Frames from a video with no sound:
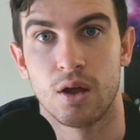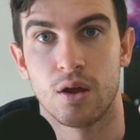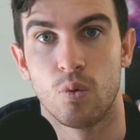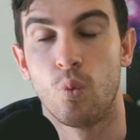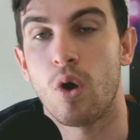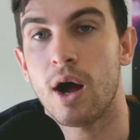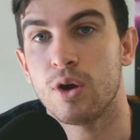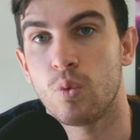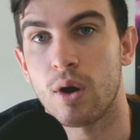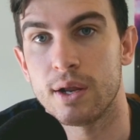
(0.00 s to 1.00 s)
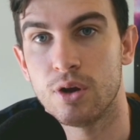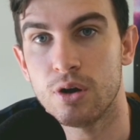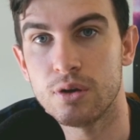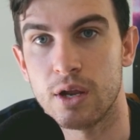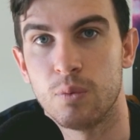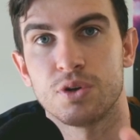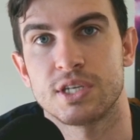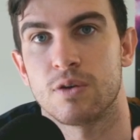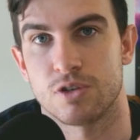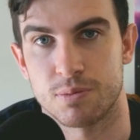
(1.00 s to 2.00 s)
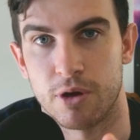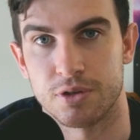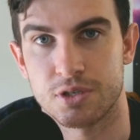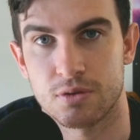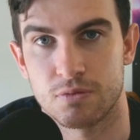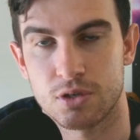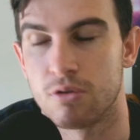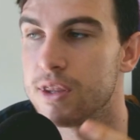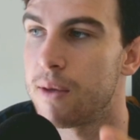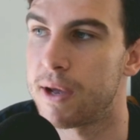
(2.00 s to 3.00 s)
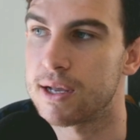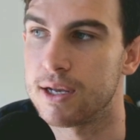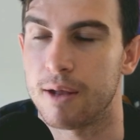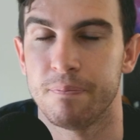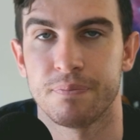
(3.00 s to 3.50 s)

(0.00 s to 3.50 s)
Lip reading: Why or why not? And what's our response? So I'll read that back again.